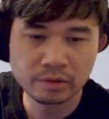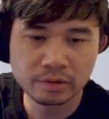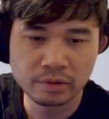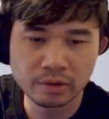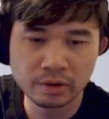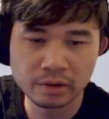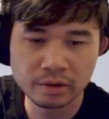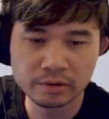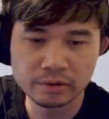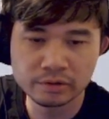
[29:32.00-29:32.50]

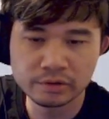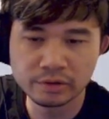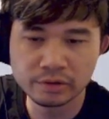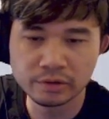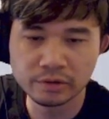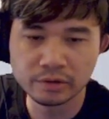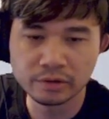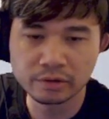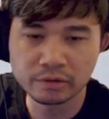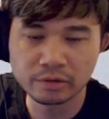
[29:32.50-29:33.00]
Unseal
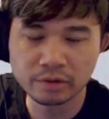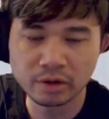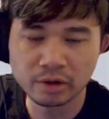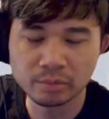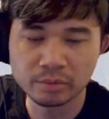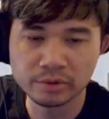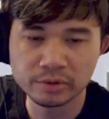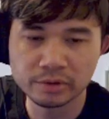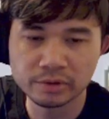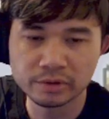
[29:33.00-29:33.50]
the
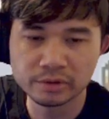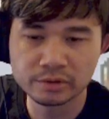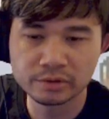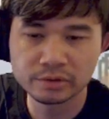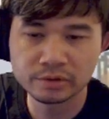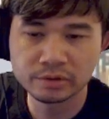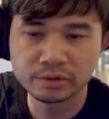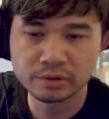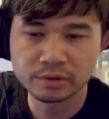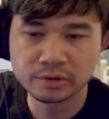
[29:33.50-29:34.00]

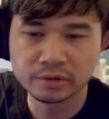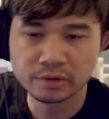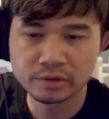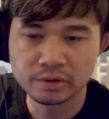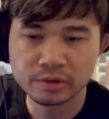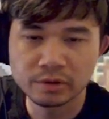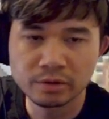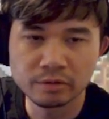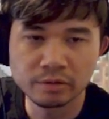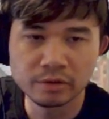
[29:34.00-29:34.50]
Necropolis.
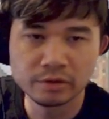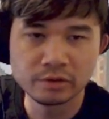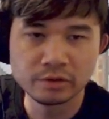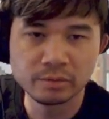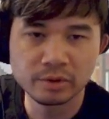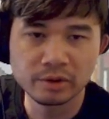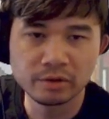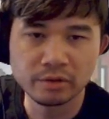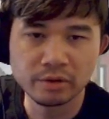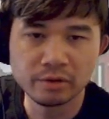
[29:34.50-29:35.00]
What's in
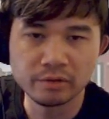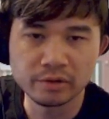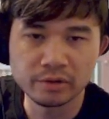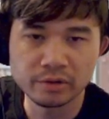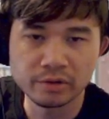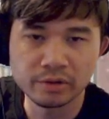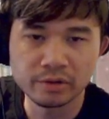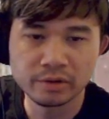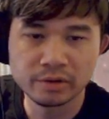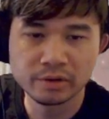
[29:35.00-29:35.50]
my
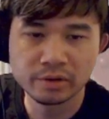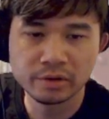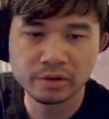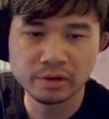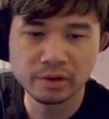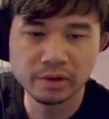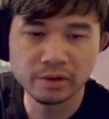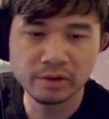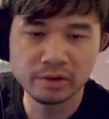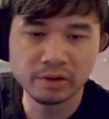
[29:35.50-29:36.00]
graveyard?
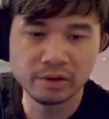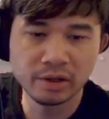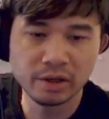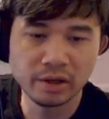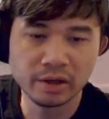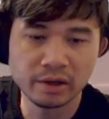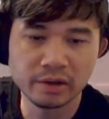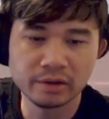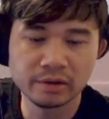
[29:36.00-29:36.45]
Nothing yet.